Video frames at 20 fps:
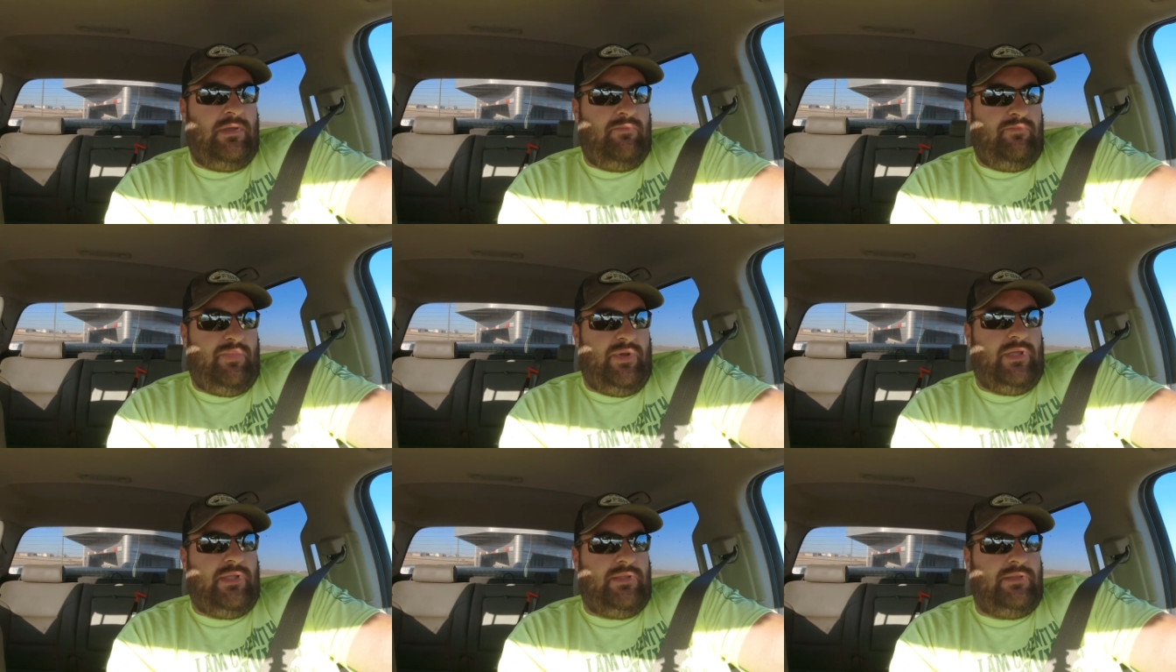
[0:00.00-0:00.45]

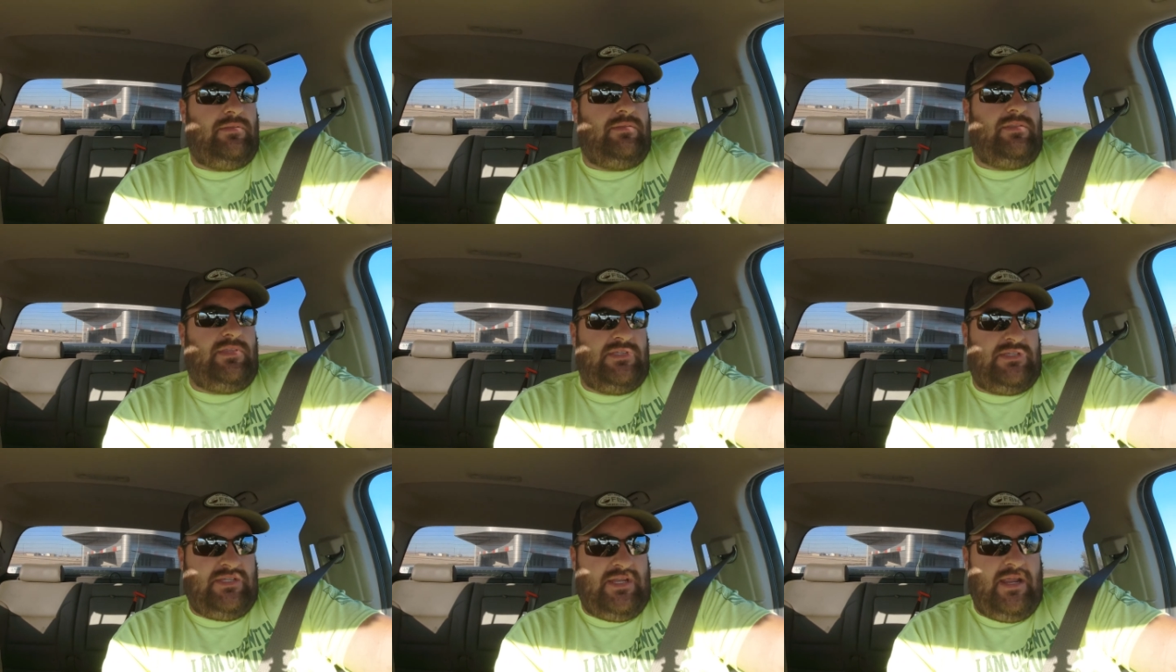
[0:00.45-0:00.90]
But
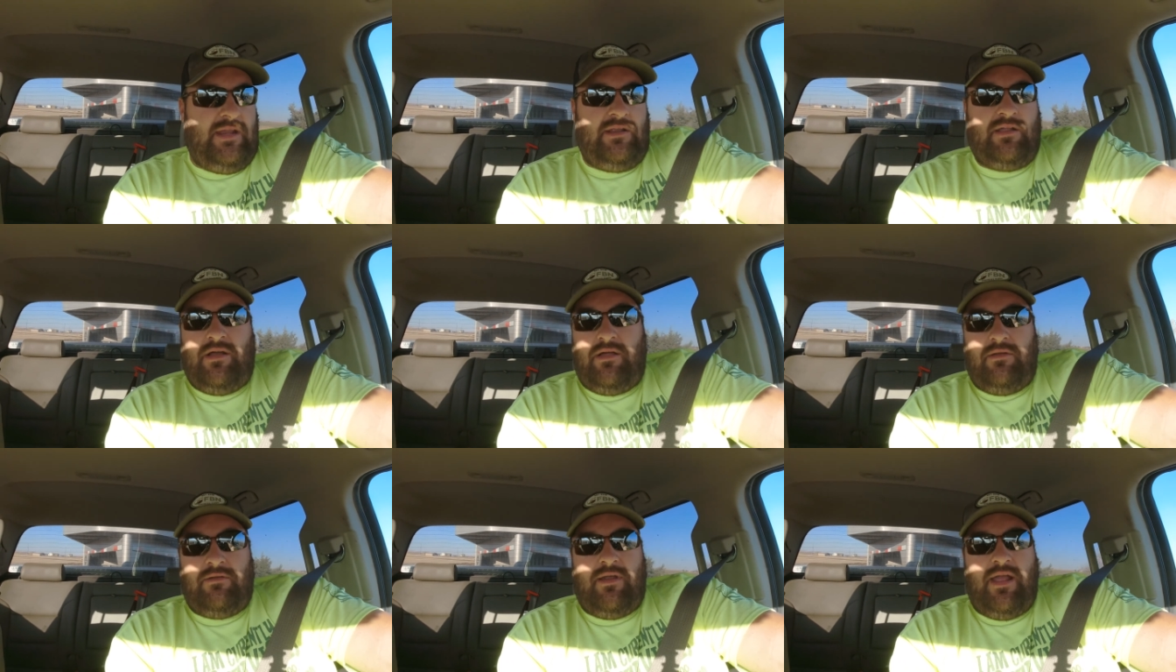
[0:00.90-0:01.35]
the state
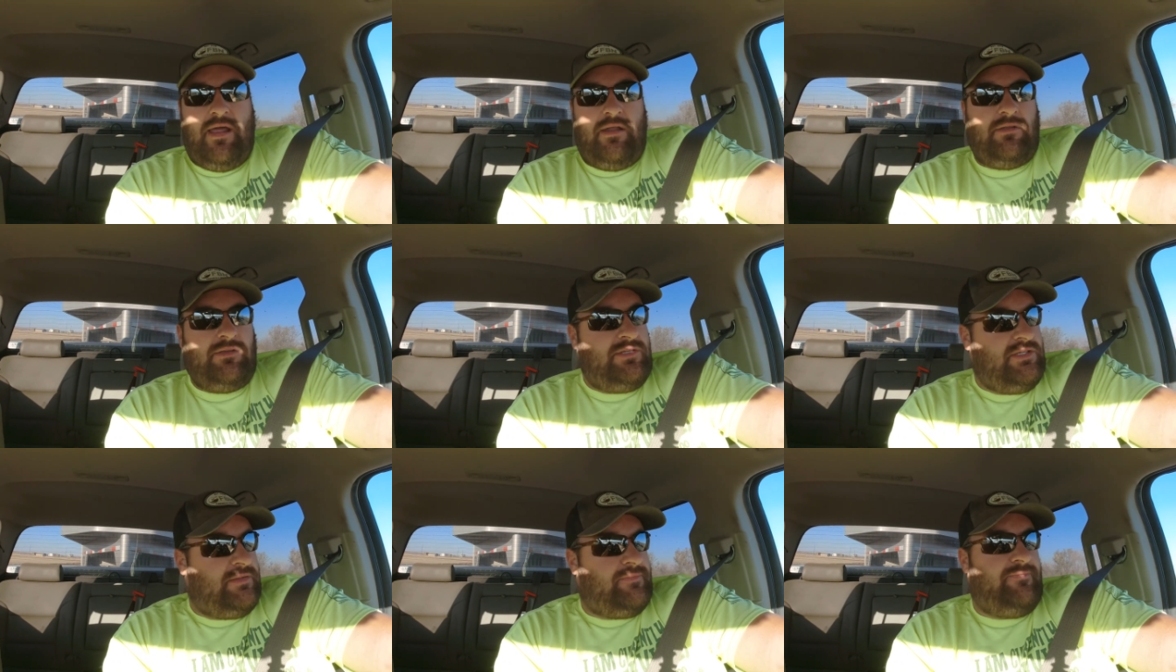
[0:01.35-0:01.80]
of
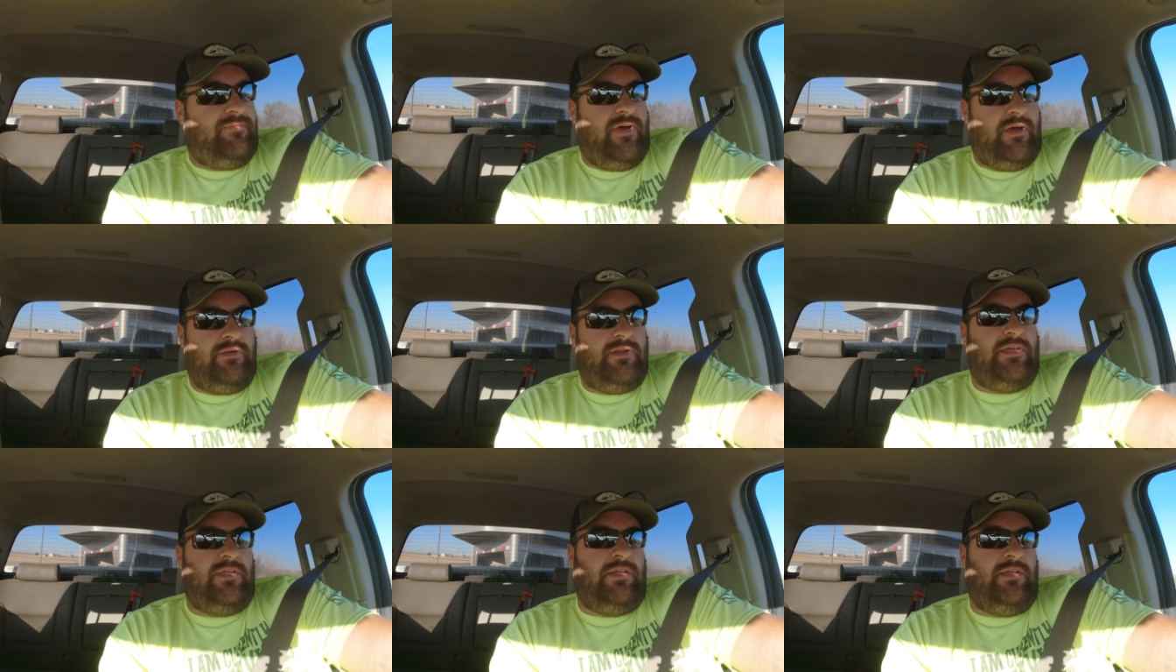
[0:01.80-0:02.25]
Colorado just
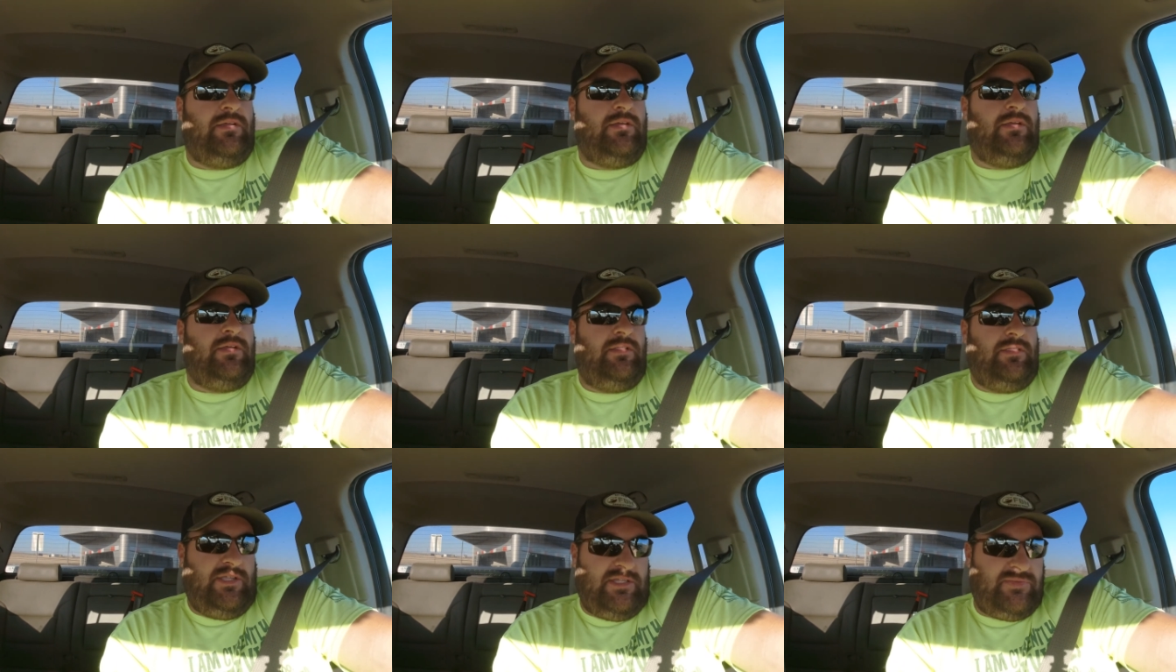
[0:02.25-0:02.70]
voted,
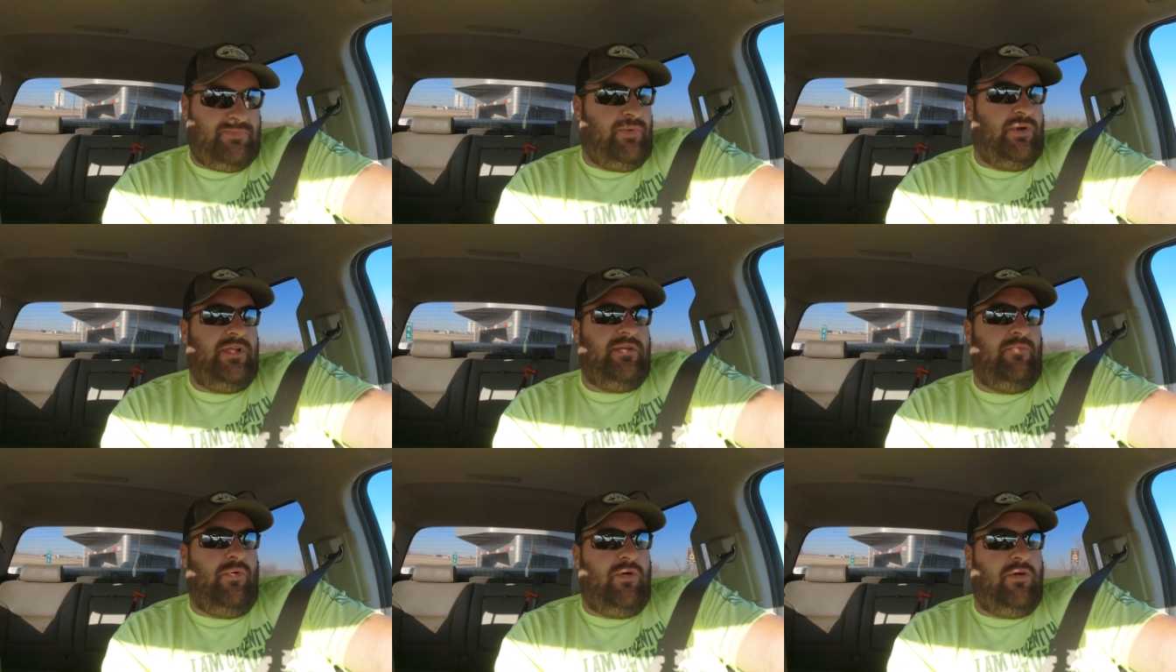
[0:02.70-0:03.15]
let's
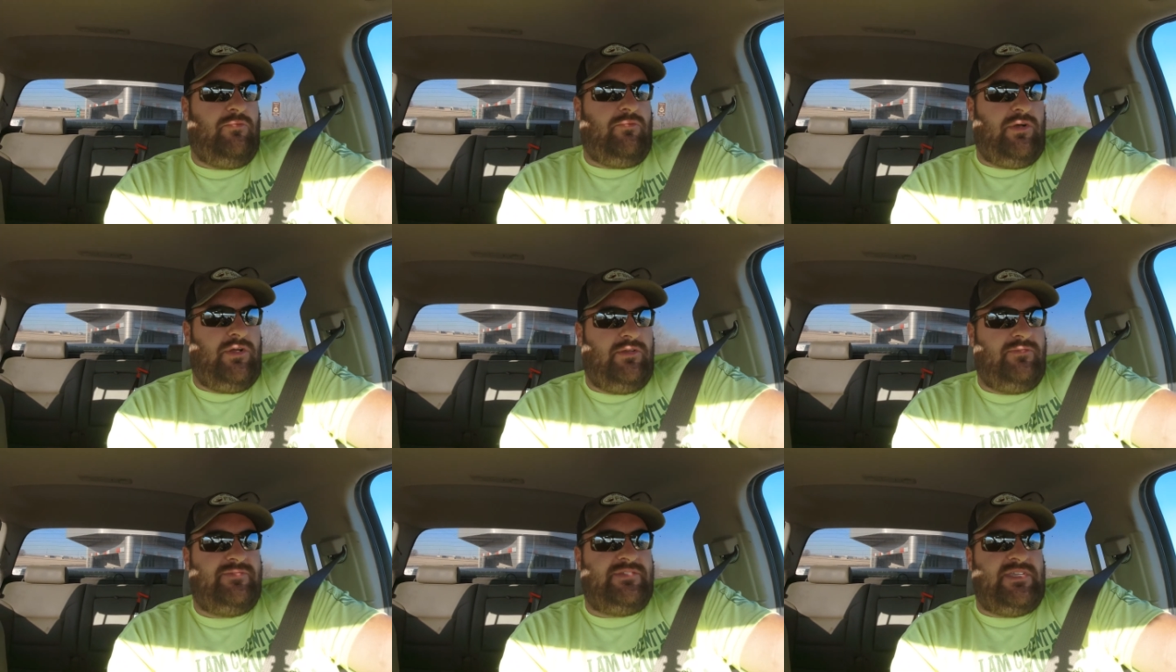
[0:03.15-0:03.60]
bring more
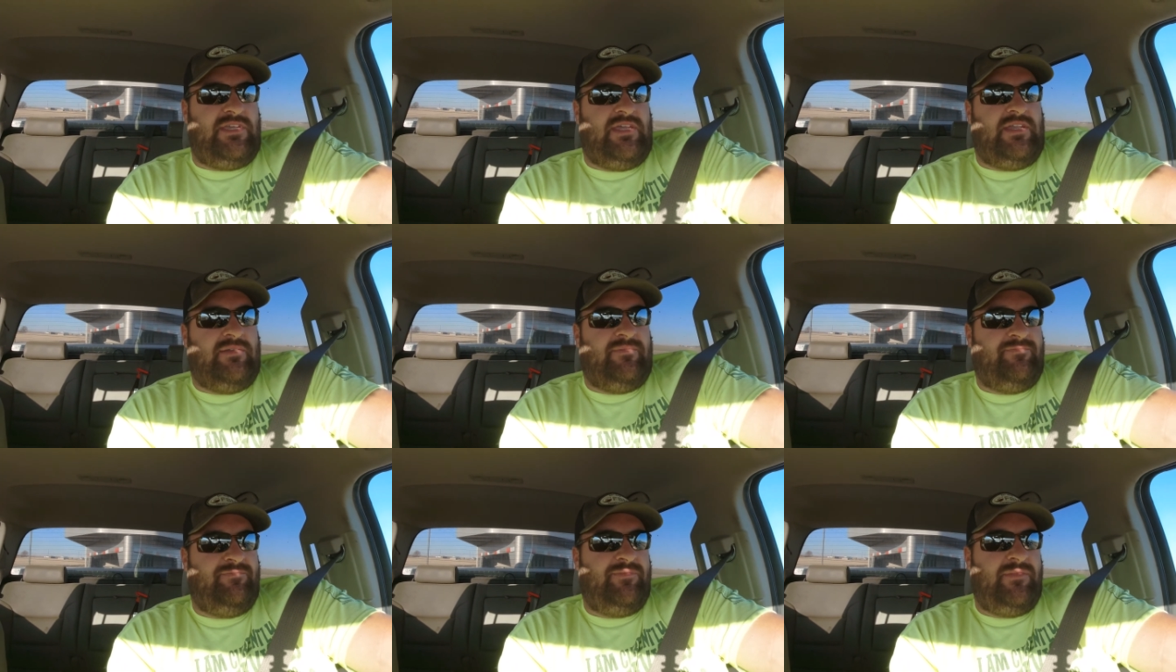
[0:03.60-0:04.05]
wolves
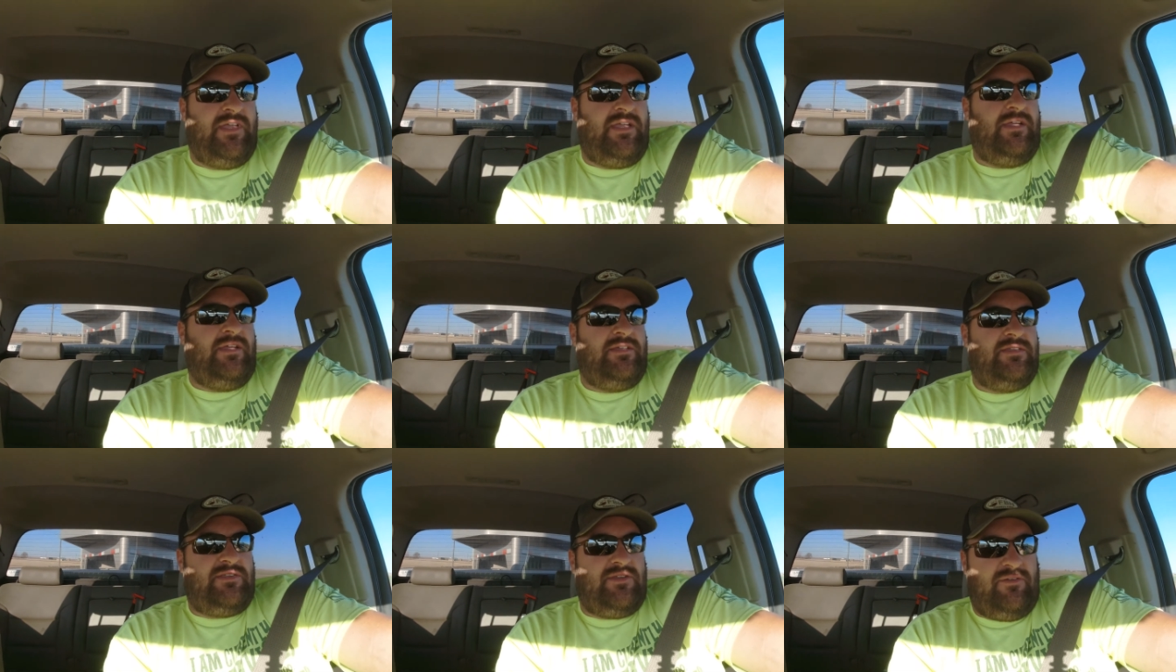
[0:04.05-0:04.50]
in.
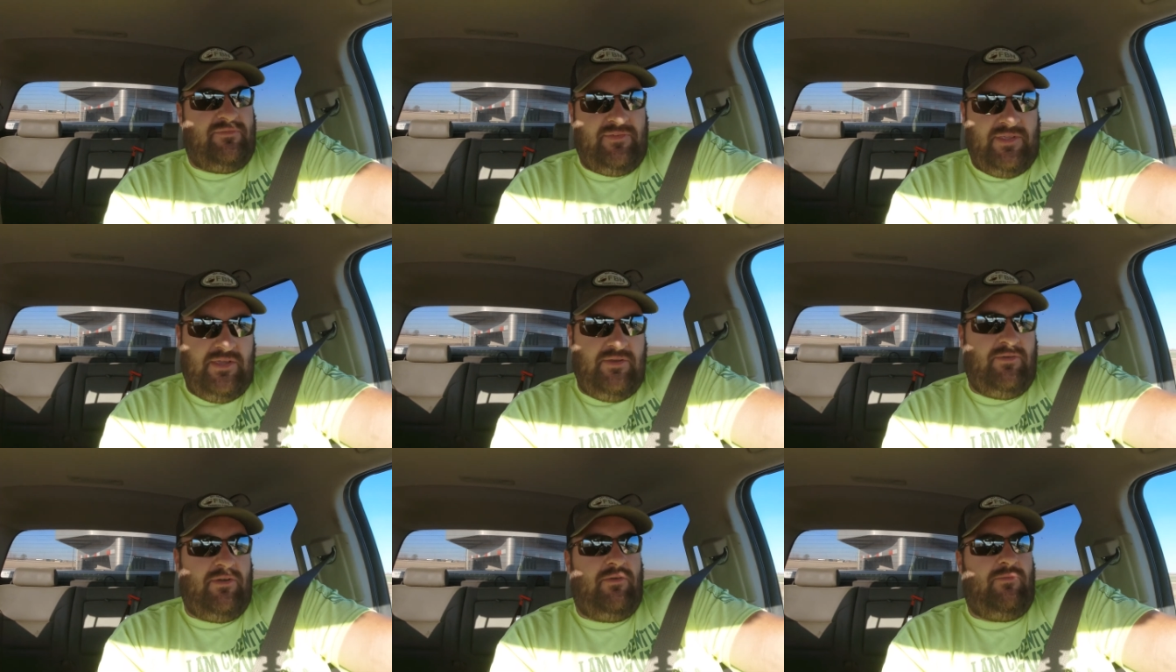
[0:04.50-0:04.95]
So if
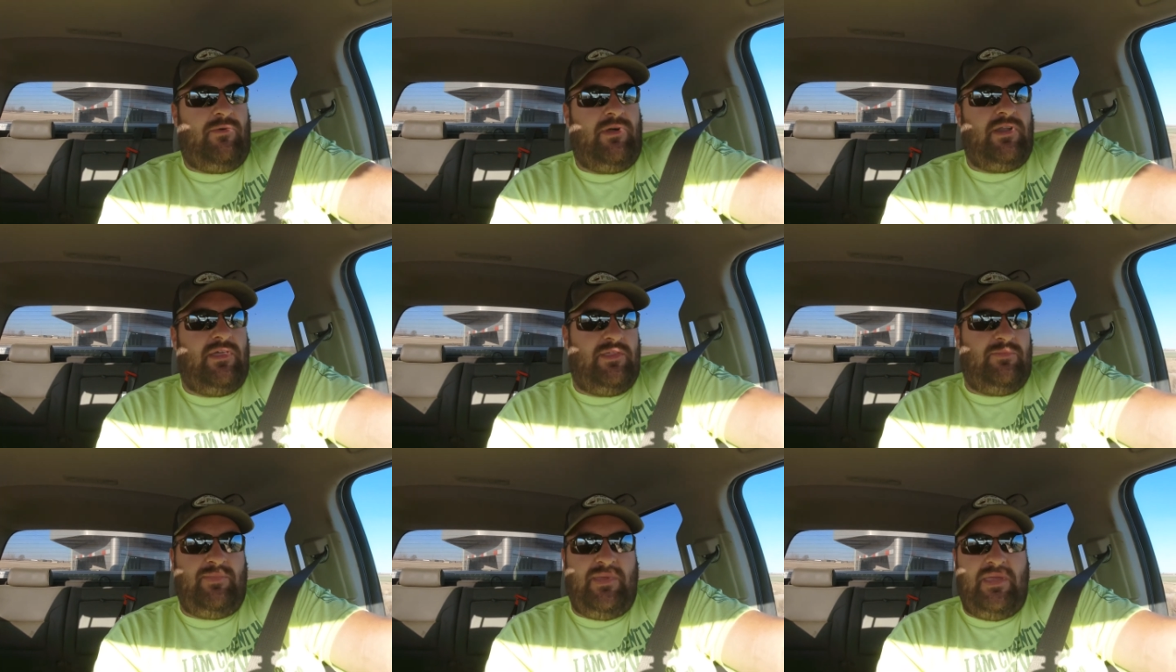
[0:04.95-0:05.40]
you are one of the